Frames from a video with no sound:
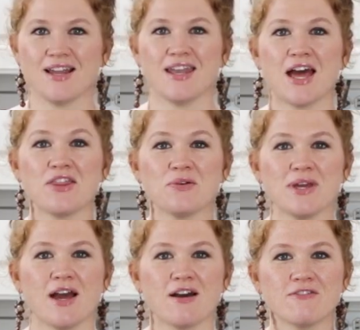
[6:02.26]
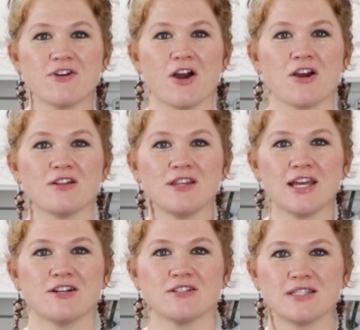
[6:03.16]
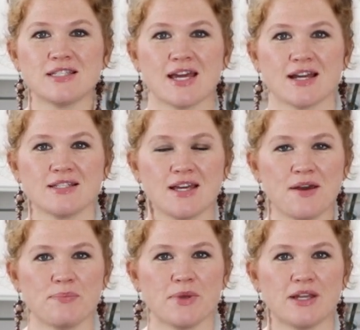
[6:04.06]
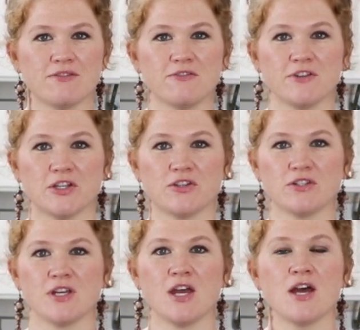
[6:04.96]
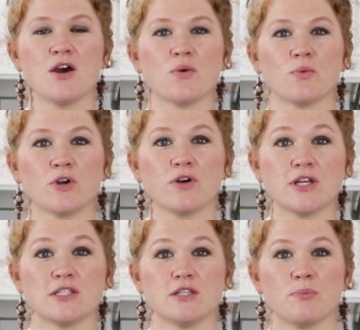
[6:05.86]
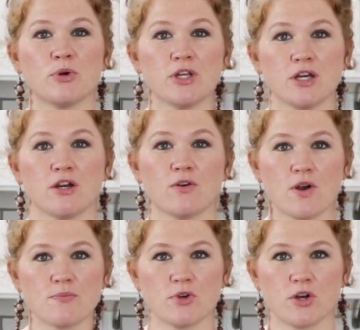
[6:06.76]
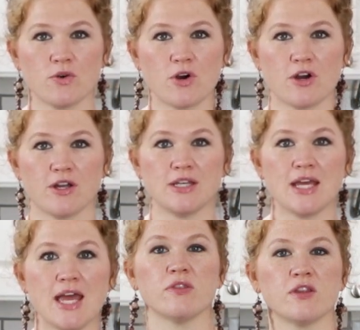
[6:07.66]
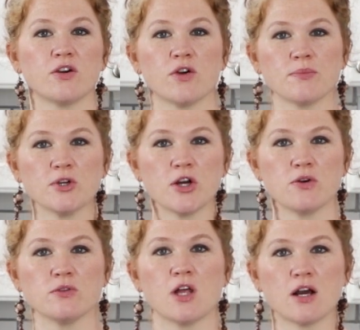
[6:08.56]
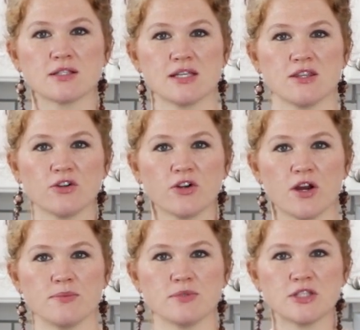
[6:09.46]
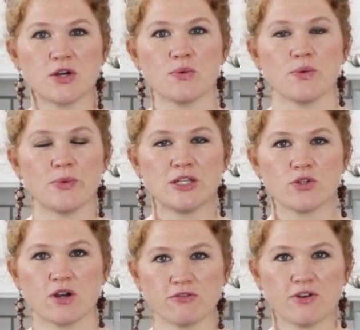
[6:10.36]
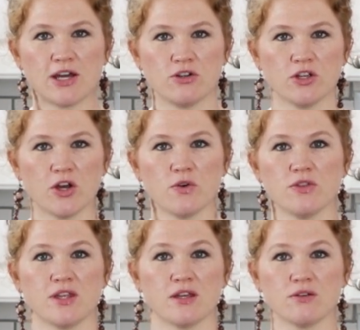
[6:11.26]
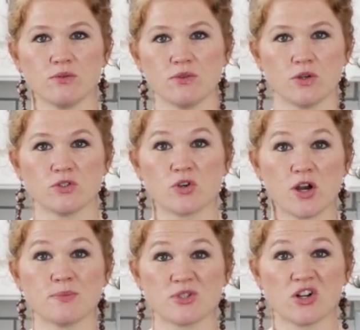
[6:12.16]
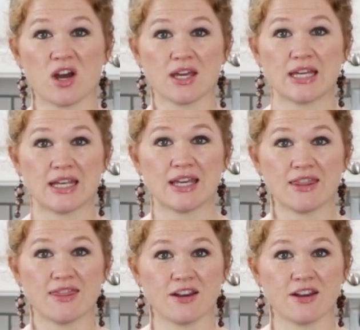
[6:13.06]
Now that we have our layers stacked up and filled, we're going to put a crumb coat on. The crumb coat locks in the crumbs, so when we do our final coat, those crumbs are not getting in